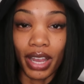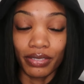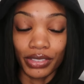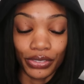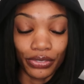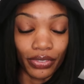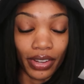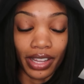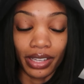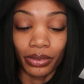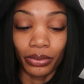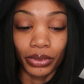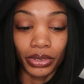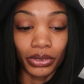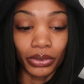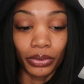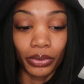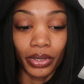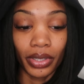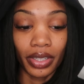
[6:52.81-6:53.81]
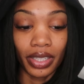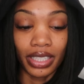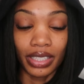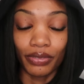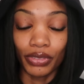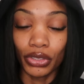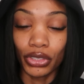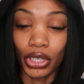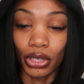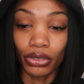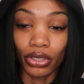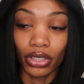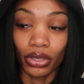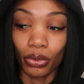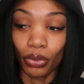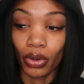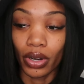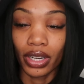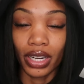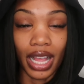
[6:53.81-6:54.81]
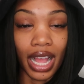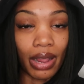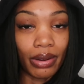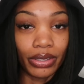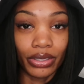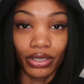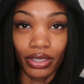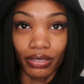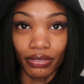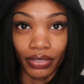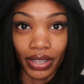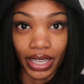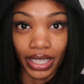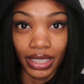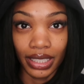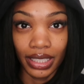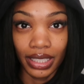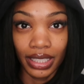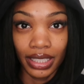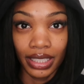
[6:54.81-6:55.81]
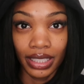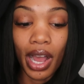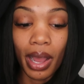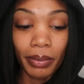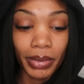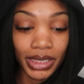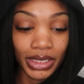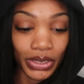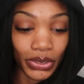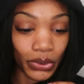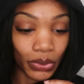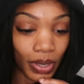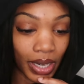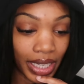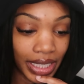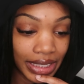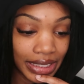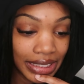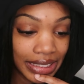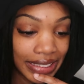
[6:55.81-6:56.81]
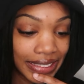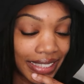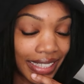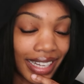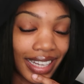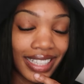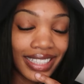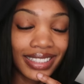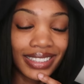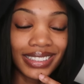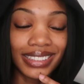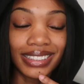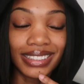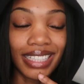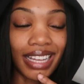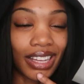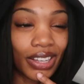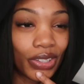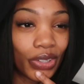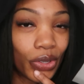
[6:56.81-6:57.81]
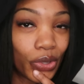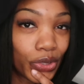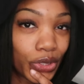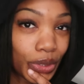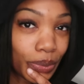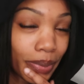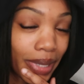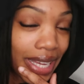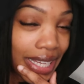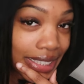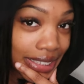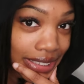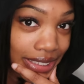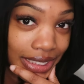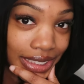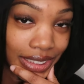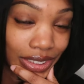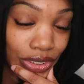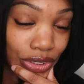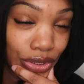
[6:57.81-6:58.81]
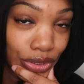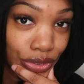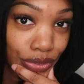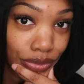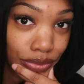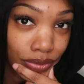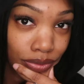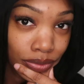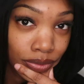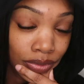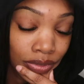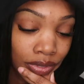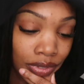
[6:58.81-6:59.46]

You have to fight it with the word. And if you don't know the word, how are you going to fight? When you come into Christ, God is not going to hold your past against you.